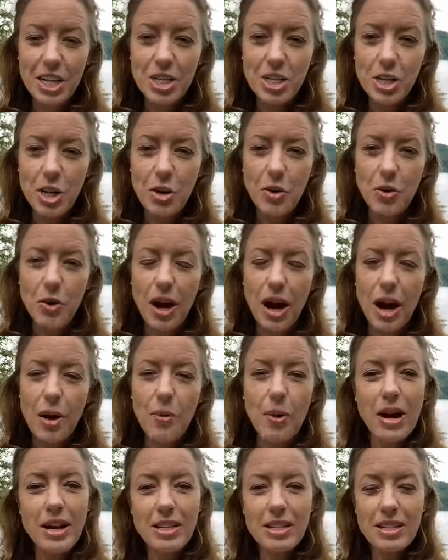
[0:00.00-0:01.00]
So I
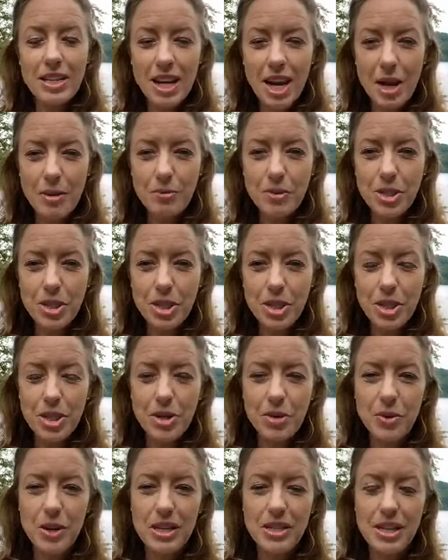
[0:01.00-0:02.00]
wanted to come to
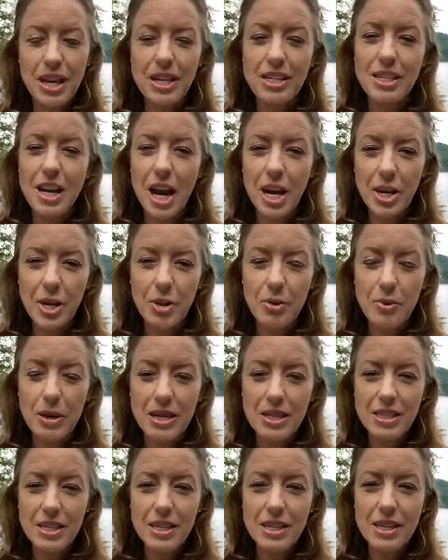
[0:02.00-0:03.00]
you as I
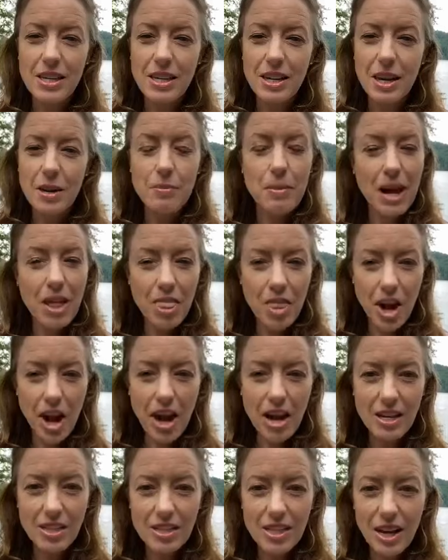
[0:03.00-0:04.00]
documented my
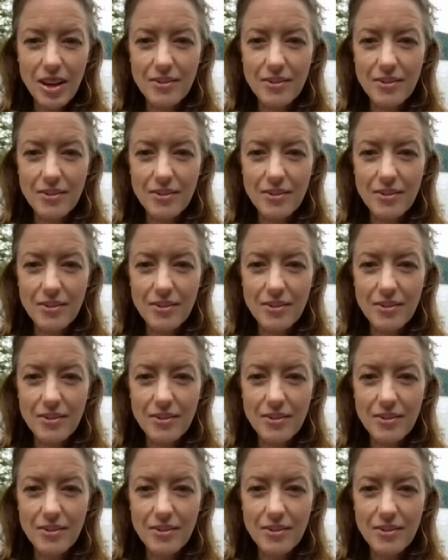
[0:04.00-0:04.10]
thoughts.